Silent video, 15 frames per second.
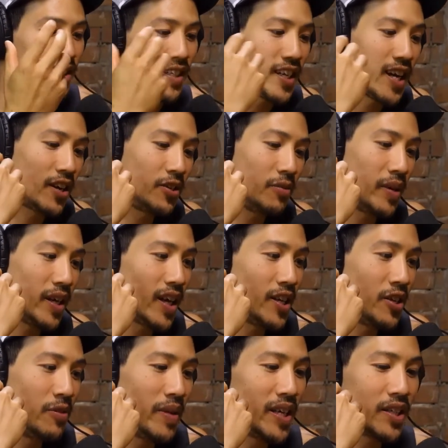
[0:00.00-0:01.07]
Like, how do you
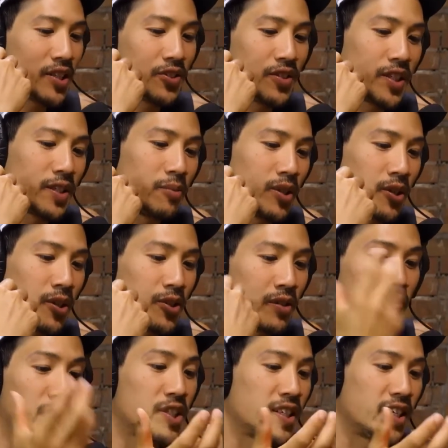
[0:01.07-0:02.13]
make it so that someone goes and
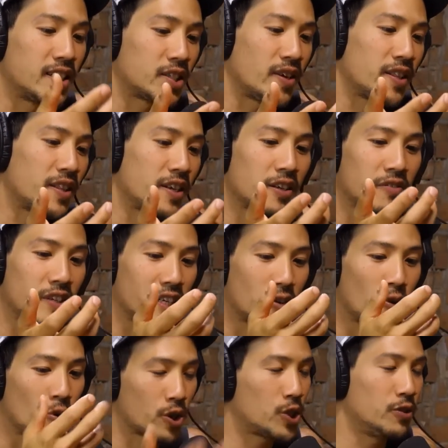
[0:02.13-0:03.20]
visit it? So I think of, like,
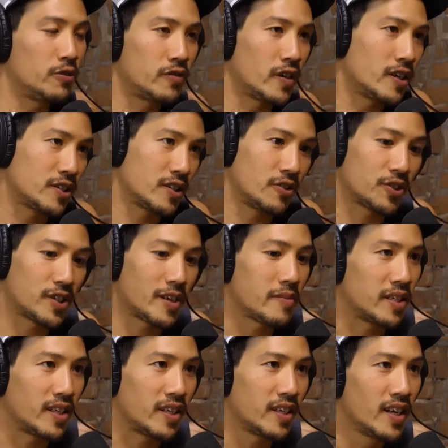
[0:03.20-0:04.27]
Horseshoe Falls in
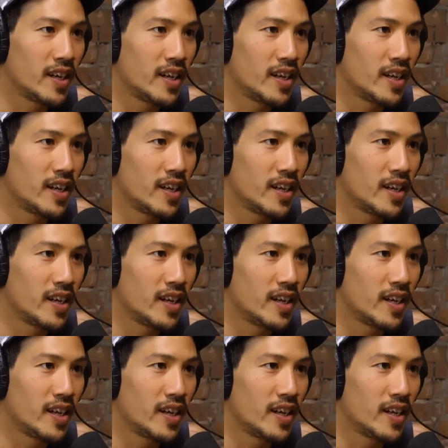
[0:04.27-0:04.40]
Yosemite.